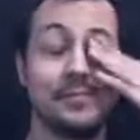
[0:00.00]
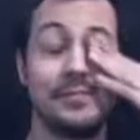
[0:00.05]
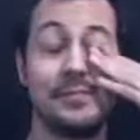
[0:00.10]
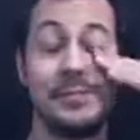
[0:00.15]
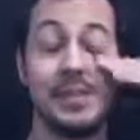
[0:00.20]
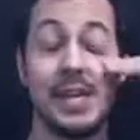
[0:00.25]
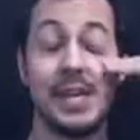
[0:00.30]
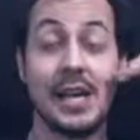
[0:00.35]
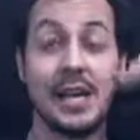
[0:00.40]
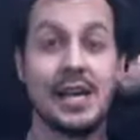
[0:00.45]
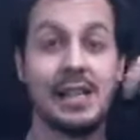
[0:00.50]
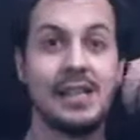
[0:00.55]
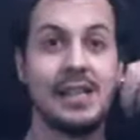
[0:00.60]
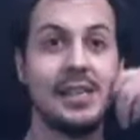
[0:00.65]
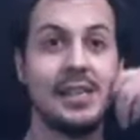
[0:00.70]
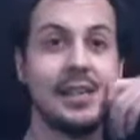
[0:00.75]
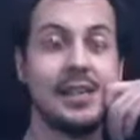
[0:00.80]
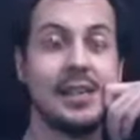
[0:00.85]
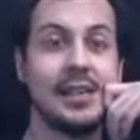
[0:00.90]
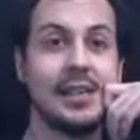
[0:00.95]
Yeah,
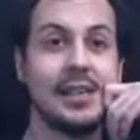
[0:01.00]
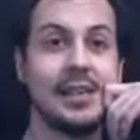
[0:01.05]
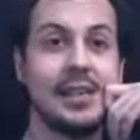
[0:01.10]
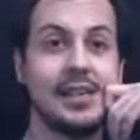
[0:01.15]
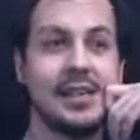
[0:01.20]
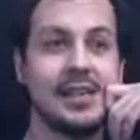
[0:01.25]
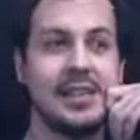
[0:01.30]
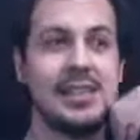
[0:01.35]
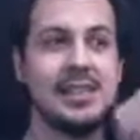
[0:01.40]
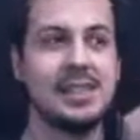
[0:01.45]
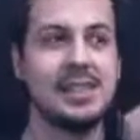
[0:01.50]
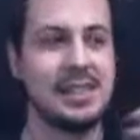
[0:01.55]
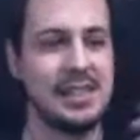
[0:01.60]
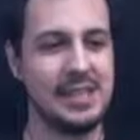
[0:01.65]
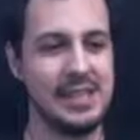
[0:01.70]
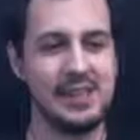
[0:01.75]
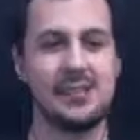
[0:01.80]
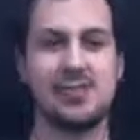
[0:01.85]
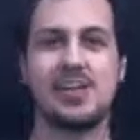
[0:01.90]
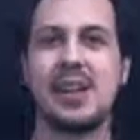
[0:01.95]

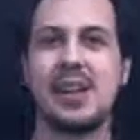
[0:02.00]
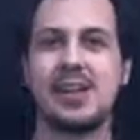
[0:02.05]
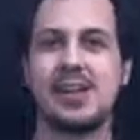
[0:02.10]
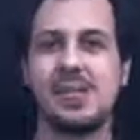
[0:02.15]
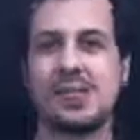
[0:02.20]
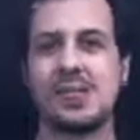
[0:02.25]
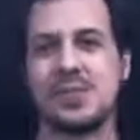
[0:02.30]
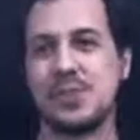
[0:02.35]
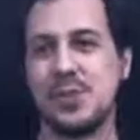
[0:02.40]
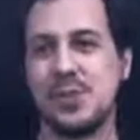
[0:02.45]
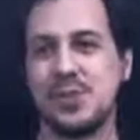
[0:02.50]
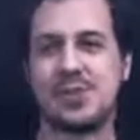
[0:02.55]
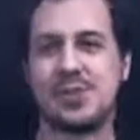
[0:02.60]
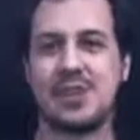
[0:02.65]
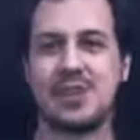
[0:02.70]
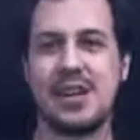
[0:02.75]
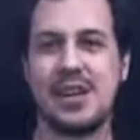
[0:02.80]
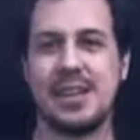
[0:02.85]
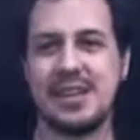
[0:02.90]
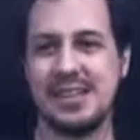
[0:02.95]
he read all these books
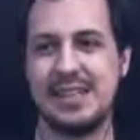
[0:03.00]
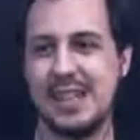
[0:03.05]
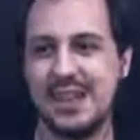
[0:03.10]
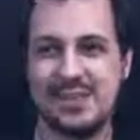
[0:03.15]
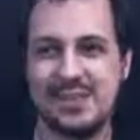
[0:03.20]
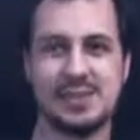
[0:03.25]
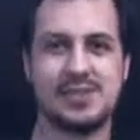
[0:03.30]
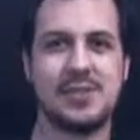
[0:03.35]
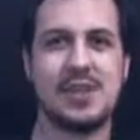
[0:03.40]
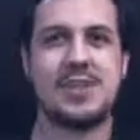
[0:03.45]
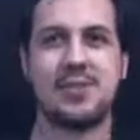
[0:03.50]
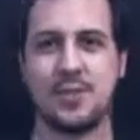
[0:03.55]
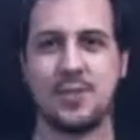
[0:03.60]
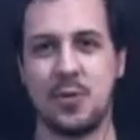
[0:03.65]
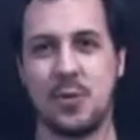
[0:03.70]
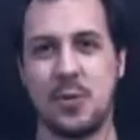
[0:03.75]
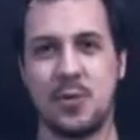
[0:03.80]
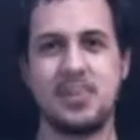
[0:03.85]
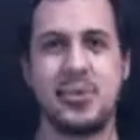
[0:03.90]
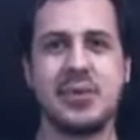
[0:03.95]
already. Now he's ready for
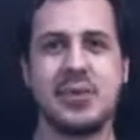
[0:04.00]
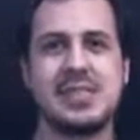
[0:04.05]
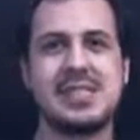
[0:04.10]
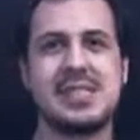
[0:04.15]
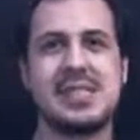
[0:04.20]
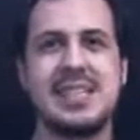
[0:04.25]
more books.